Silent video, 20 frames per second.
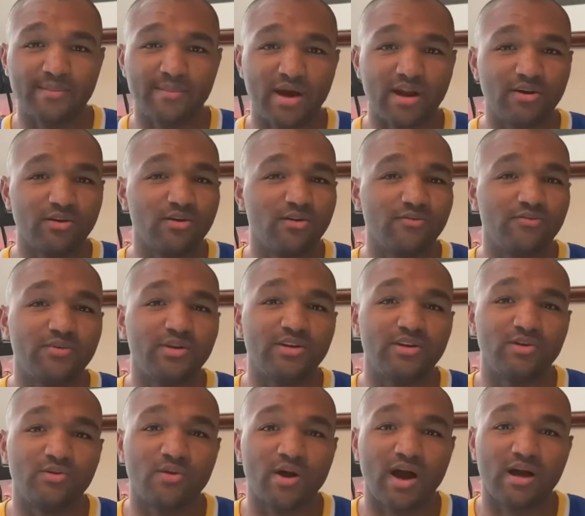I don't know if we
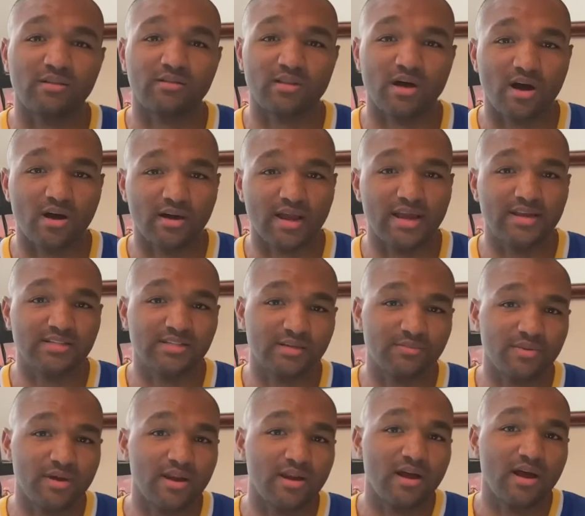knew how long Ace had
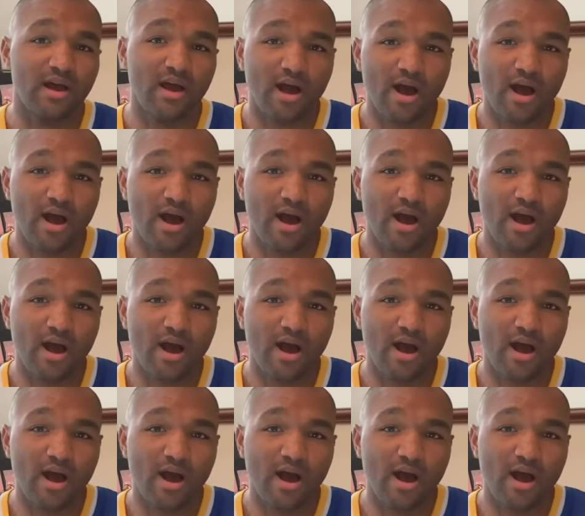been